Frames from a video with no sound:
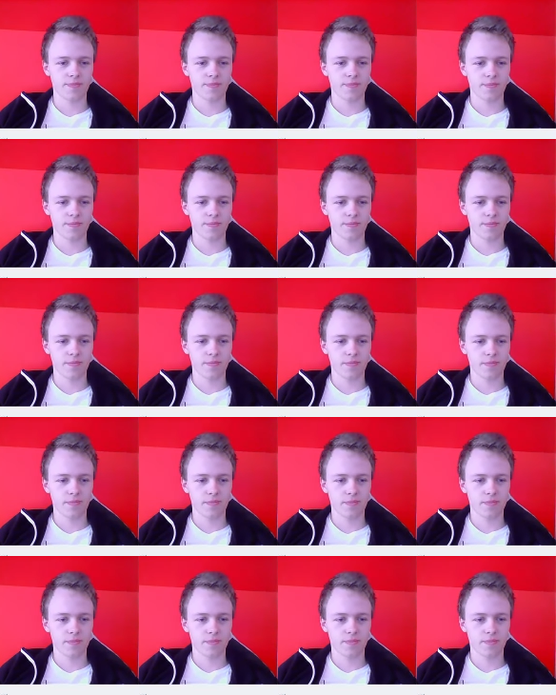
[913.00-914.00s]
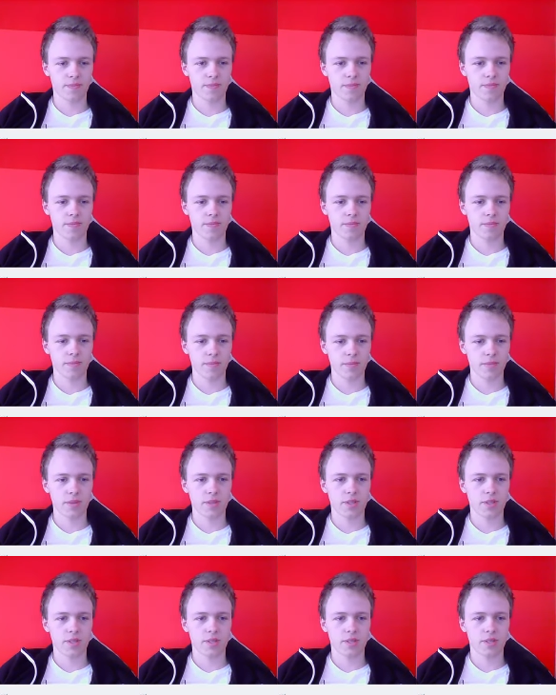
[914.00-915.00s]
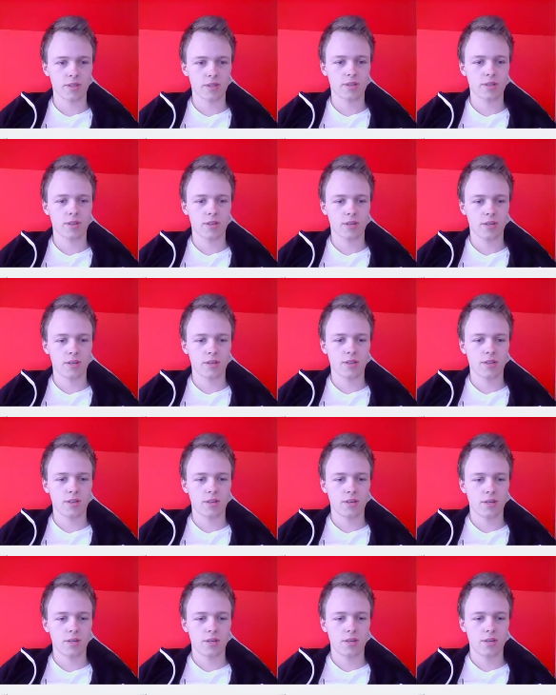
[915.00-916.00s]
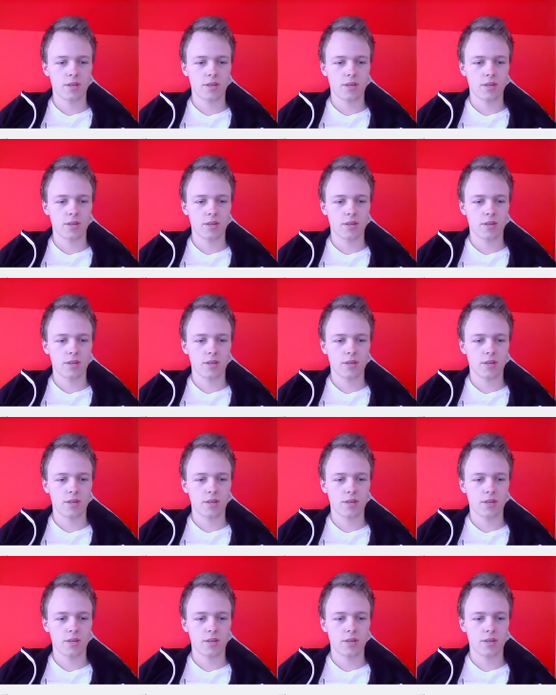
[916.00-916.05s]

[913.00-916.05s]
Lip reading: No one is speaking in this clip.